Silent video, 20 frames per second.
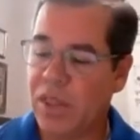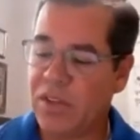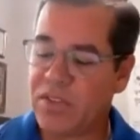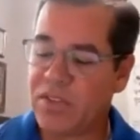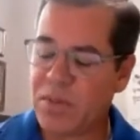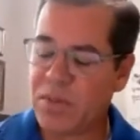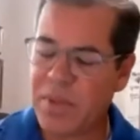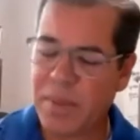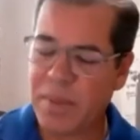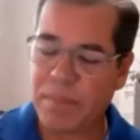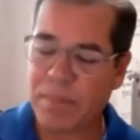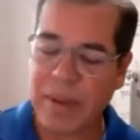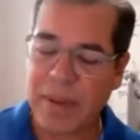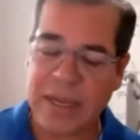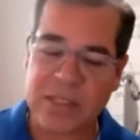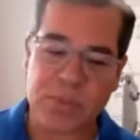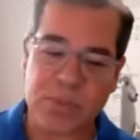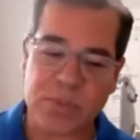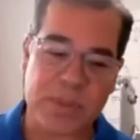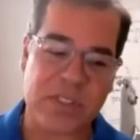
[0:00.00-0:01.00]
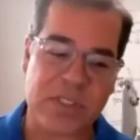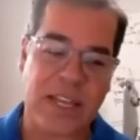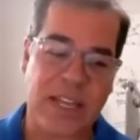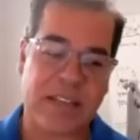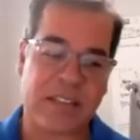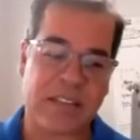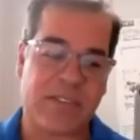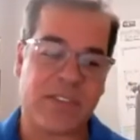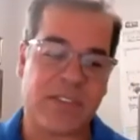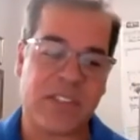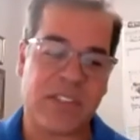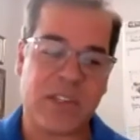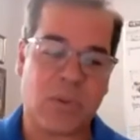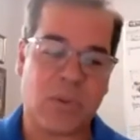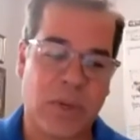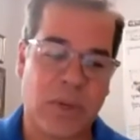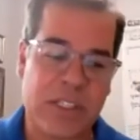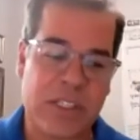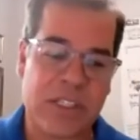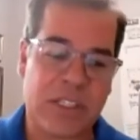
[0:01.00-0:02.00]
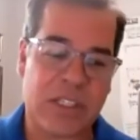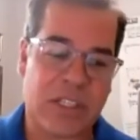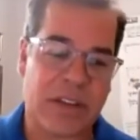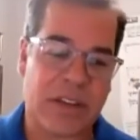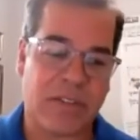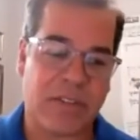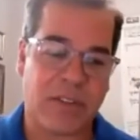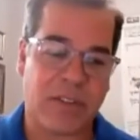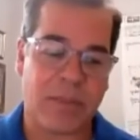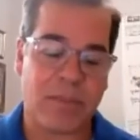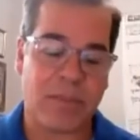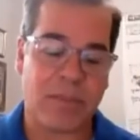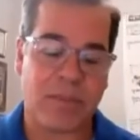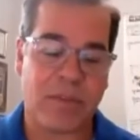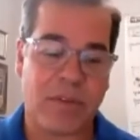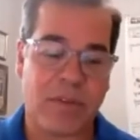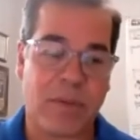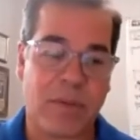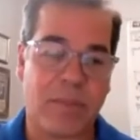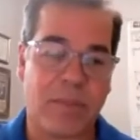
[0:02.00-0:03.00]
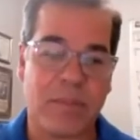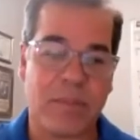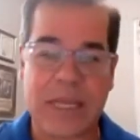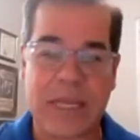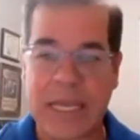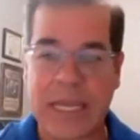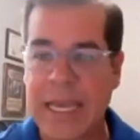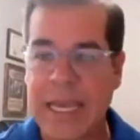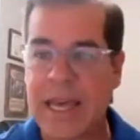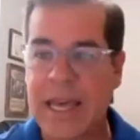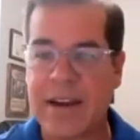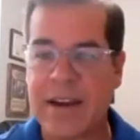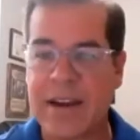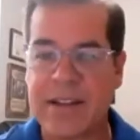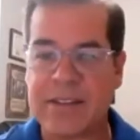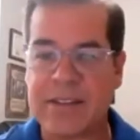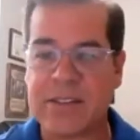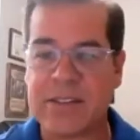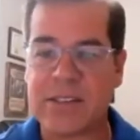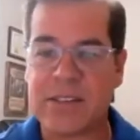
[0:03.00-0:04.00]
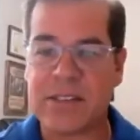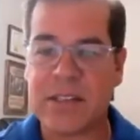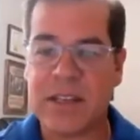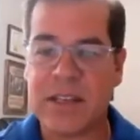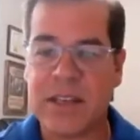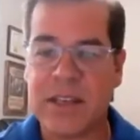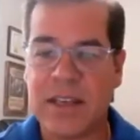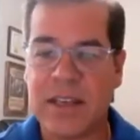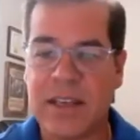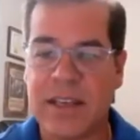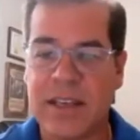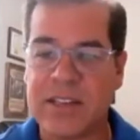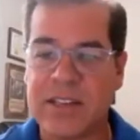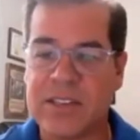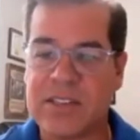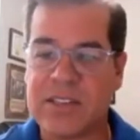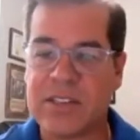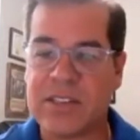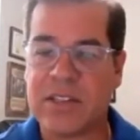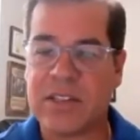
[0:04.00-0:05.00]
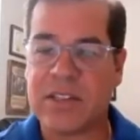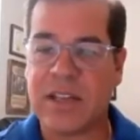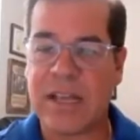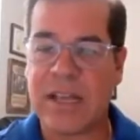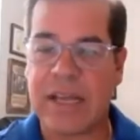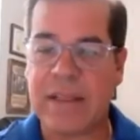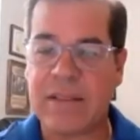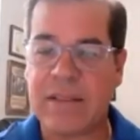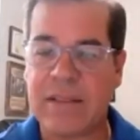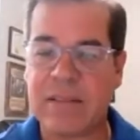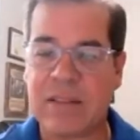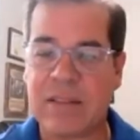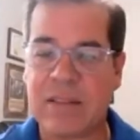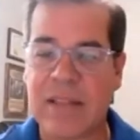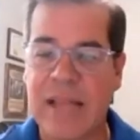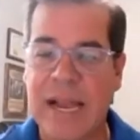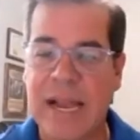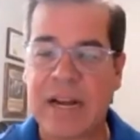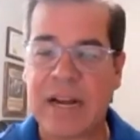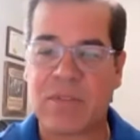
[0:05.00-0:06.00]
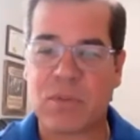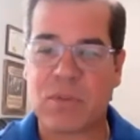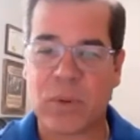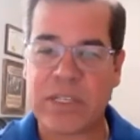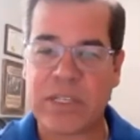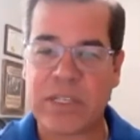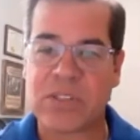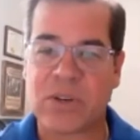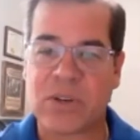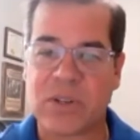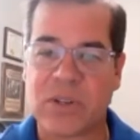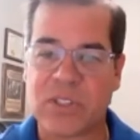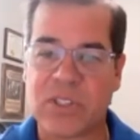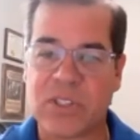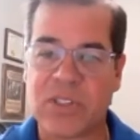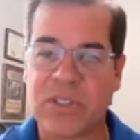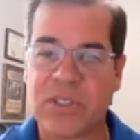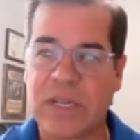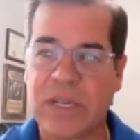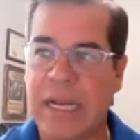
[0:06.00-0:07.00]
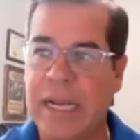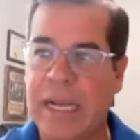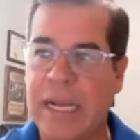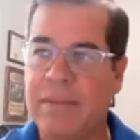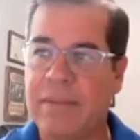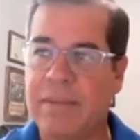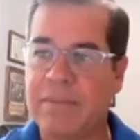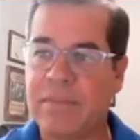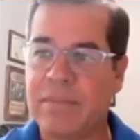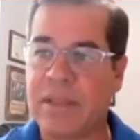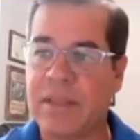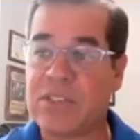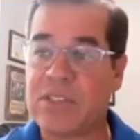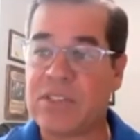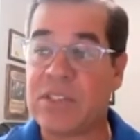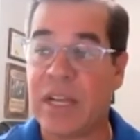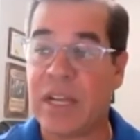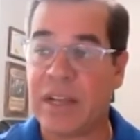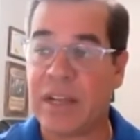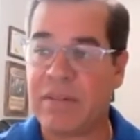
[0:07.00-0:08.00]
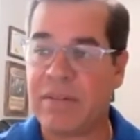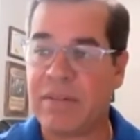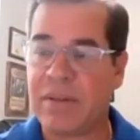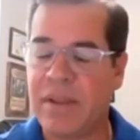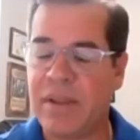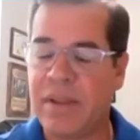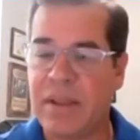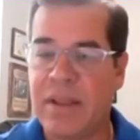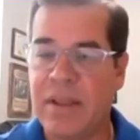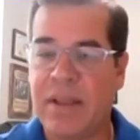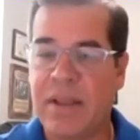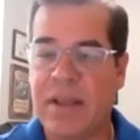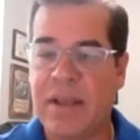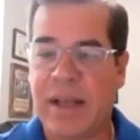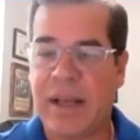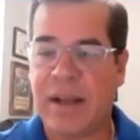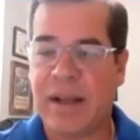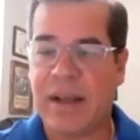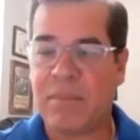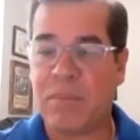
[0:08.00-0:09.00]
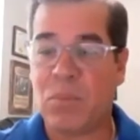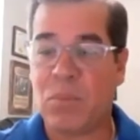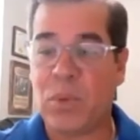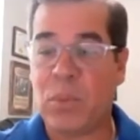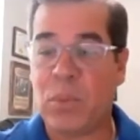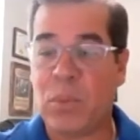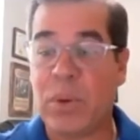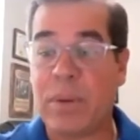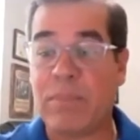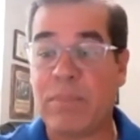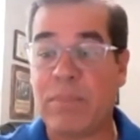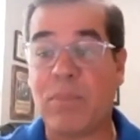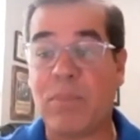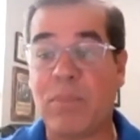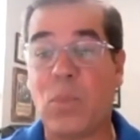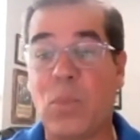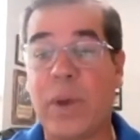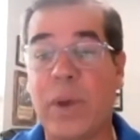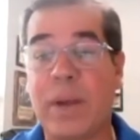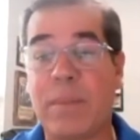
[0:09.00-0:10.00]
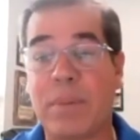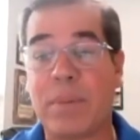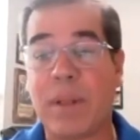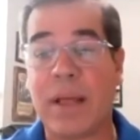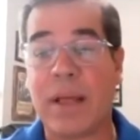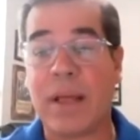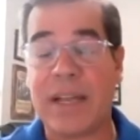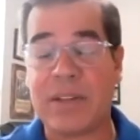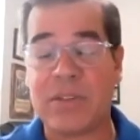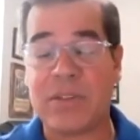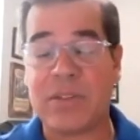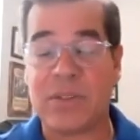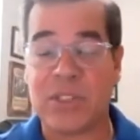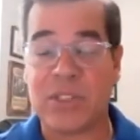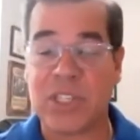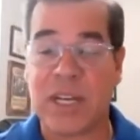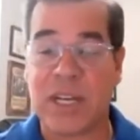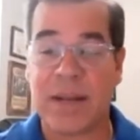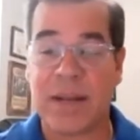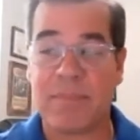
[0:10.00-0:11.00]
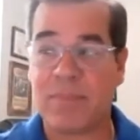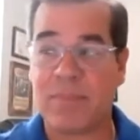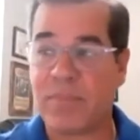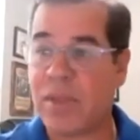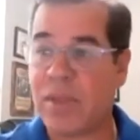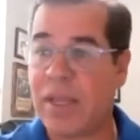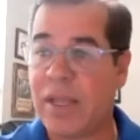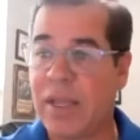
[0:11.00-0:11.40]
Some of the biggest mistakes I've seen recently from candidates is the lack of research that's done when applying to a job,